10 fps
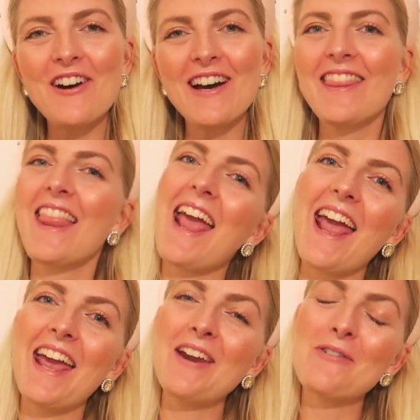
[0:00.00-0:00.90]
everyone,
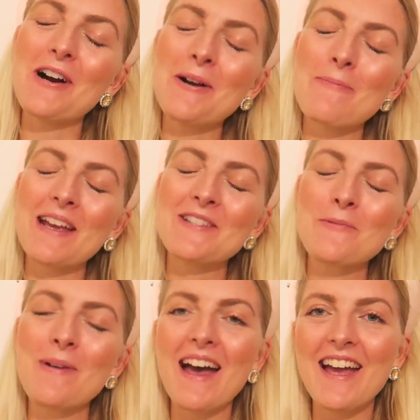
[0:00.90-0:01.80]
and welcome back
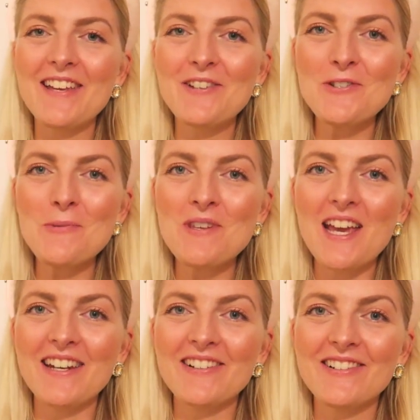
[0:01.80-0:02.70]
to my YouTube
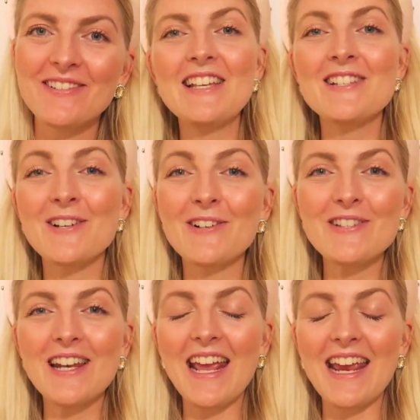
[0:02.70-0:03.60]
channel.
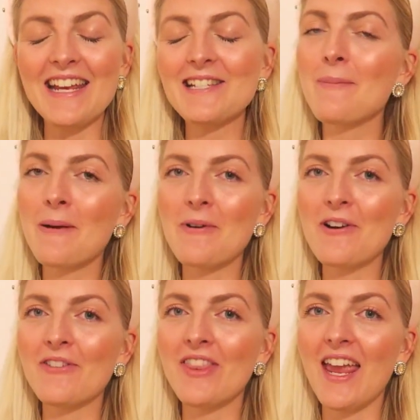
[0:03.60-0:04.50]
So today is my
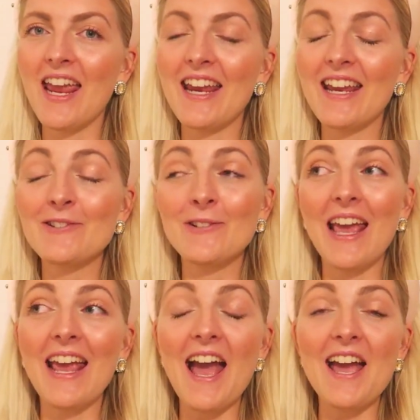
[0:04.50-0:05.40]
birthday.
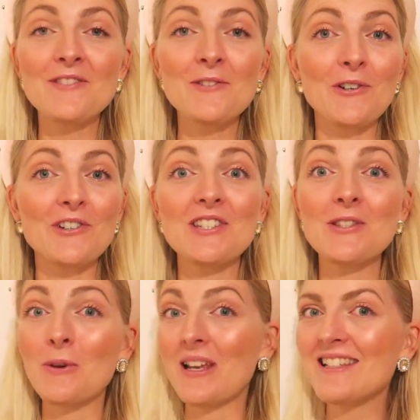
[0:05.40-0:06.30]
Today I
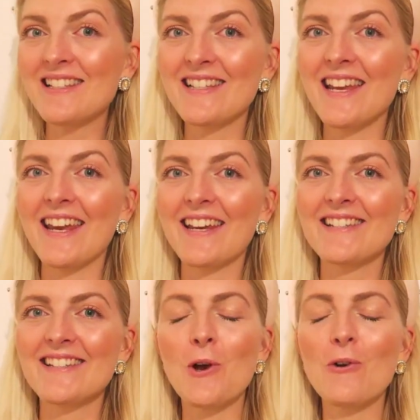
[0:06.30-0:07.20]
turned
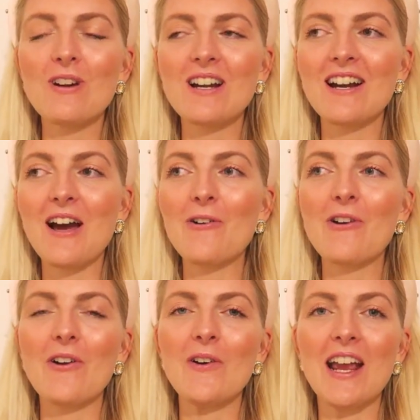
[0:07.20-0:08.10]
26, so we are now
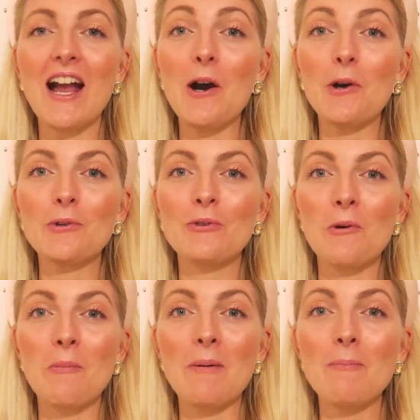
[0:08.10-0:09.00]
going out
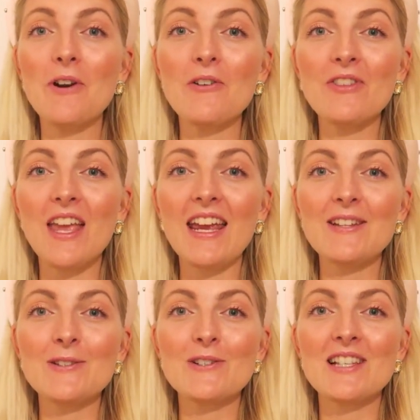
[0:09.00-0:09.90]
for my birthday
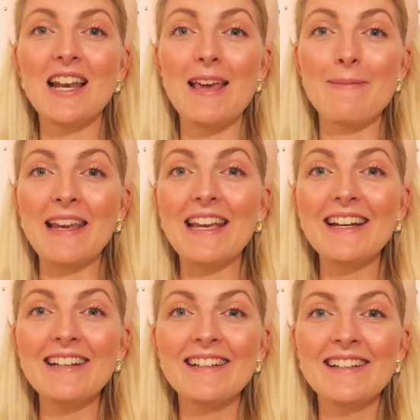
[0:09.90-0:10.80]
to
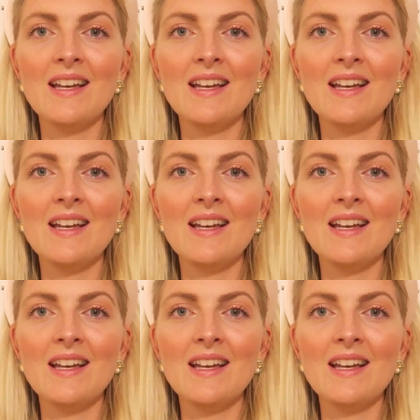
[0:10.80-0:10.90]
Selimiye.